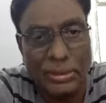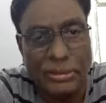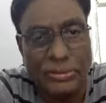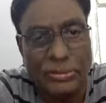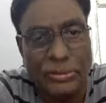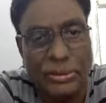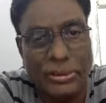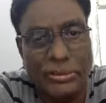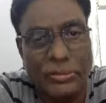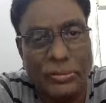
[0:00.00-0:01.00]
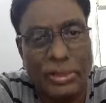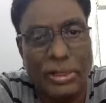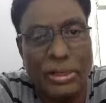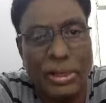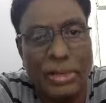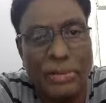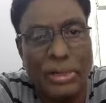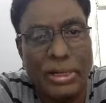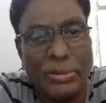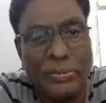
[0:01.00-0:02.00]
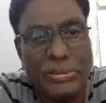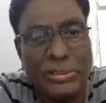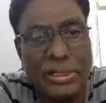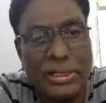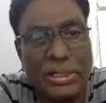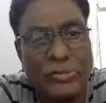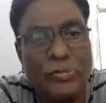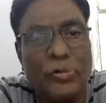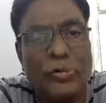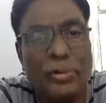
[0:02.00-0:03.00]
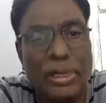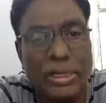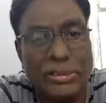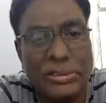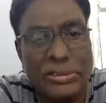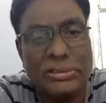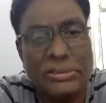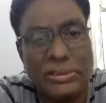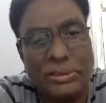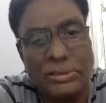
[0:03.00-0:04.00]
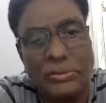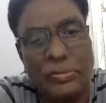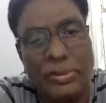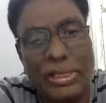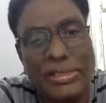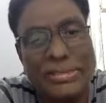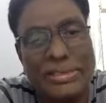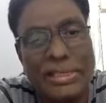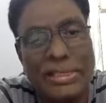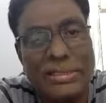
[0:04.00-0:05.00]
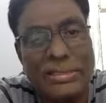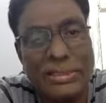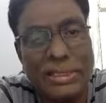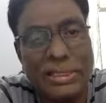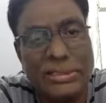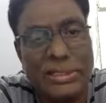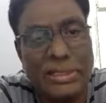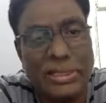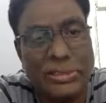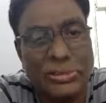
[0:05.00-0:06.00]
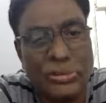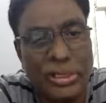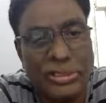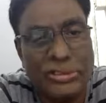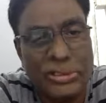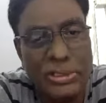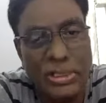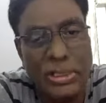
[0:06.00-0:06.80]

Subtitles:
So when a carbon atom is there, it has 4 valencies. So we can say C is attached to H,